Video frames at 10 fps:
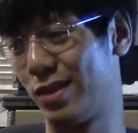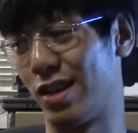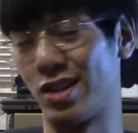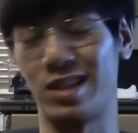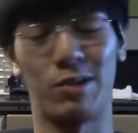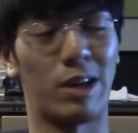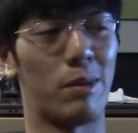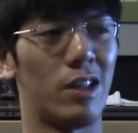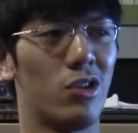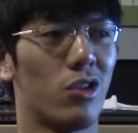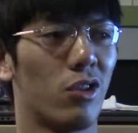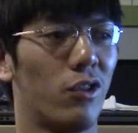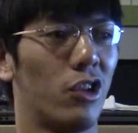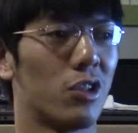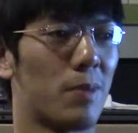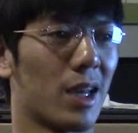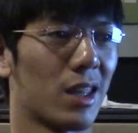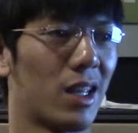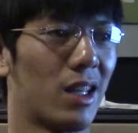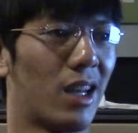Honestly, when I made Yu-Gi-Oh videos
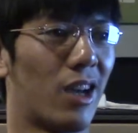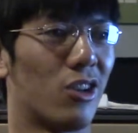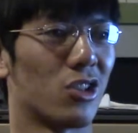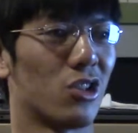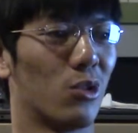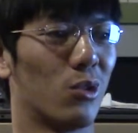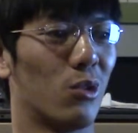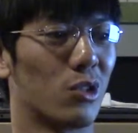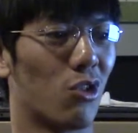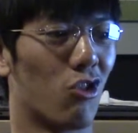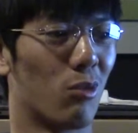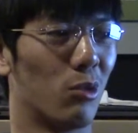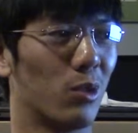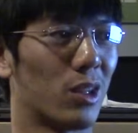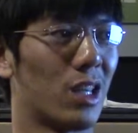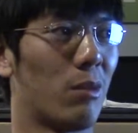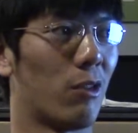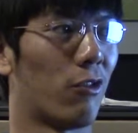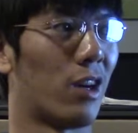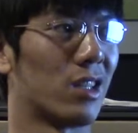back then, I also was horrible with
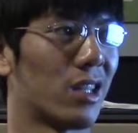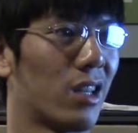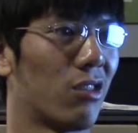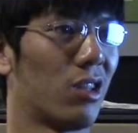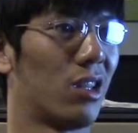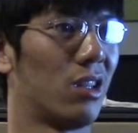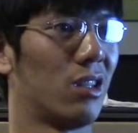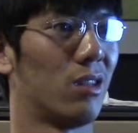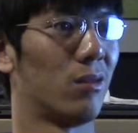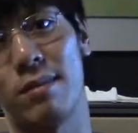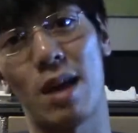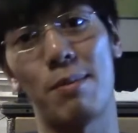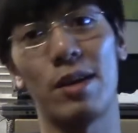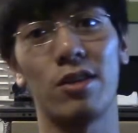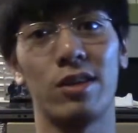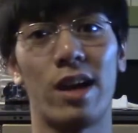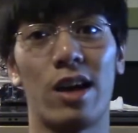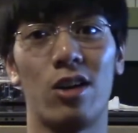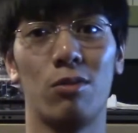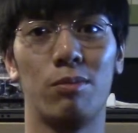keeping files together then. I'm better
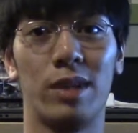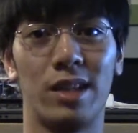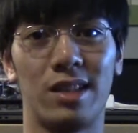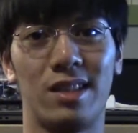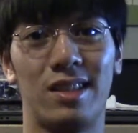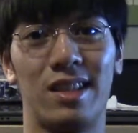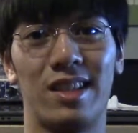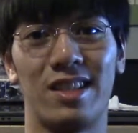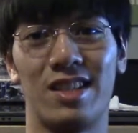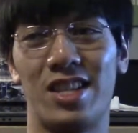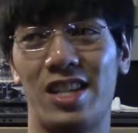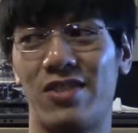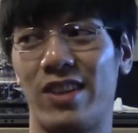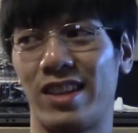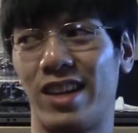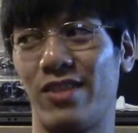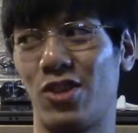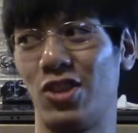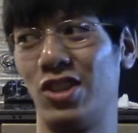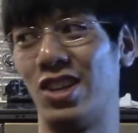now, but that doesn't change the fact that I've
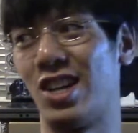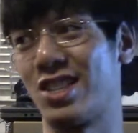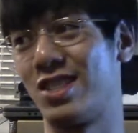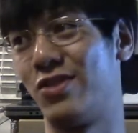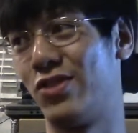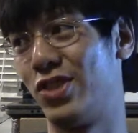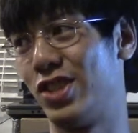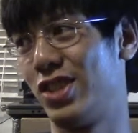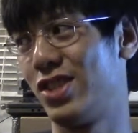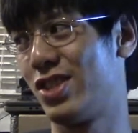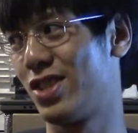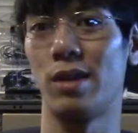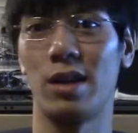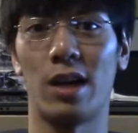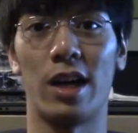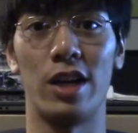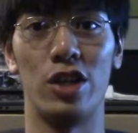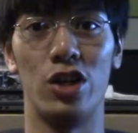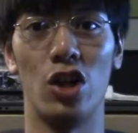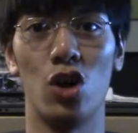already lost the footage. I
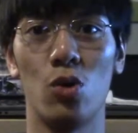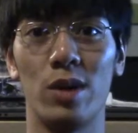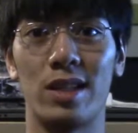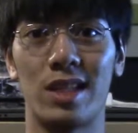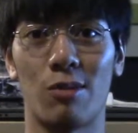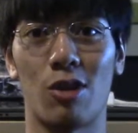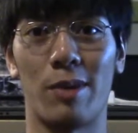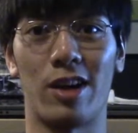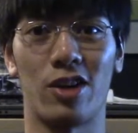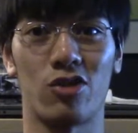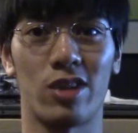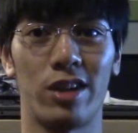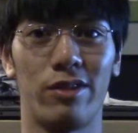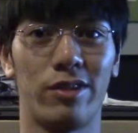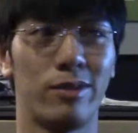know it's somewhere on my hard drive.